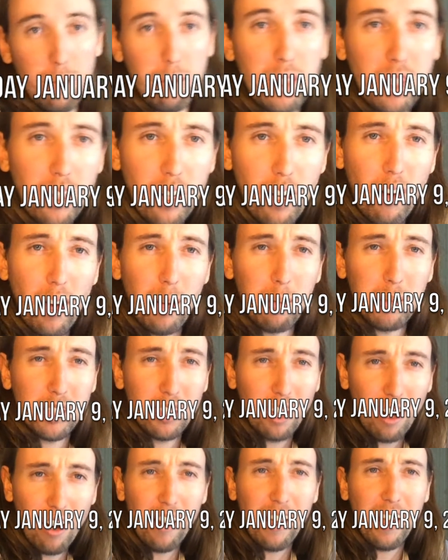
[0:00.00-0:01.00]
You know, I'm
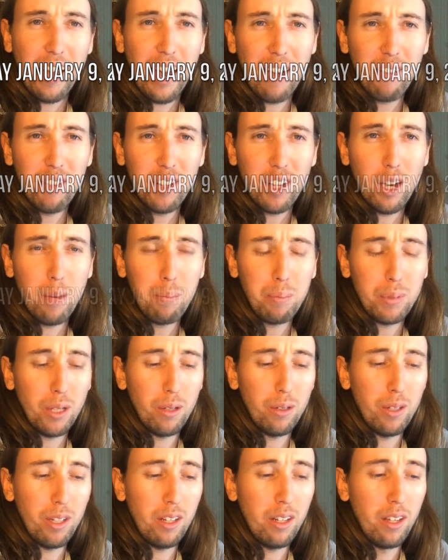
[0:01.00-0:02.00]
sorry I haven't
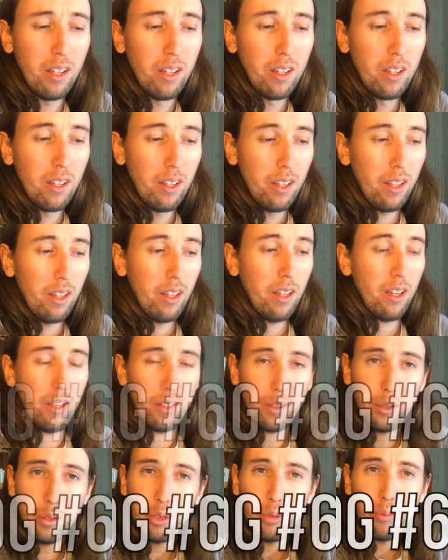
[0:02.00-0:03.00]
uploaded a
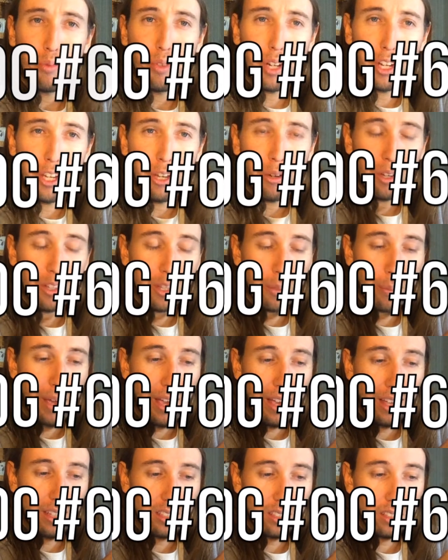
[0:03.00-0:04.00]
YouTube video in the
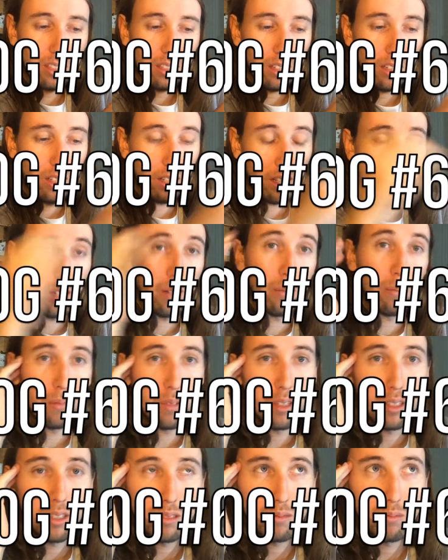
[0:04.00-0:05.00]
past,
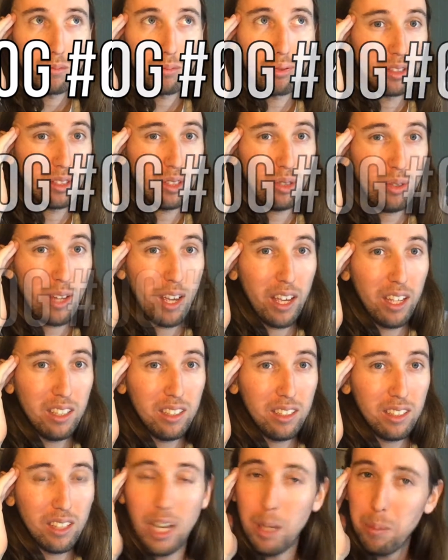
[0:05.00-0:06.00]
2
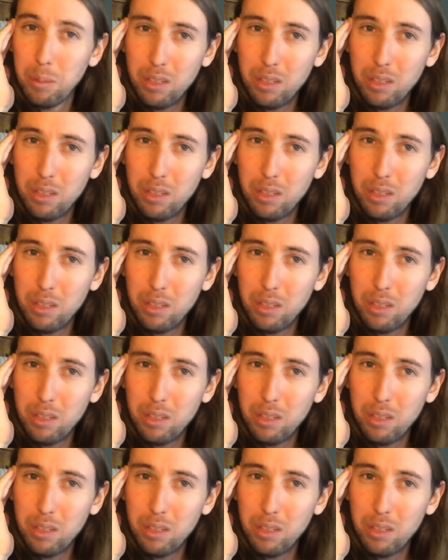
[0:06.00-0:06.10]
days, I